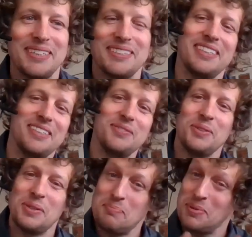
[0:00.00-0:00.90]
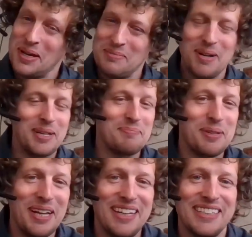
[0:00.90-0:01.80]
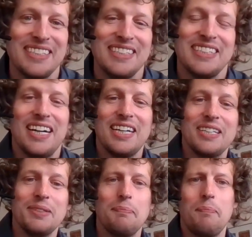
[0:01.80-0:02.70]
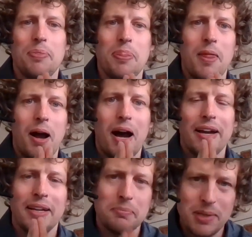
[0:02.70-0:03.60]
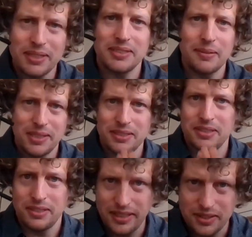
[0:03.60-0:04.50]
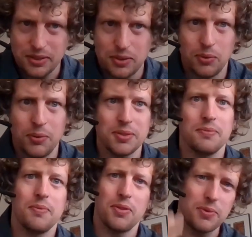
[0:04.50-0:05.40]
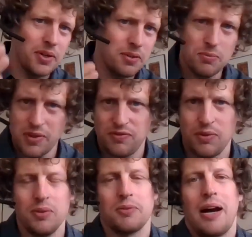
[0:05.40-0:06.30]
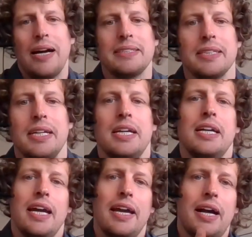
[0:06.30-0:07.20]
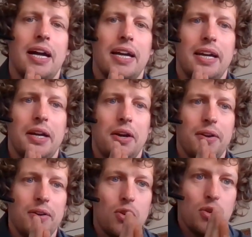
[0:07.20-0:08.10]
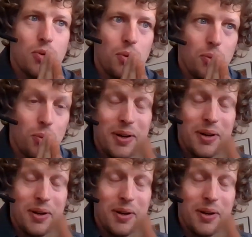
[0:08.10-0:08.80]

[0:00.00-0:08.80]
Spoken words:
to give you the play-by-play. I had been accepted to 6 schools, 3 of them with full rides, and when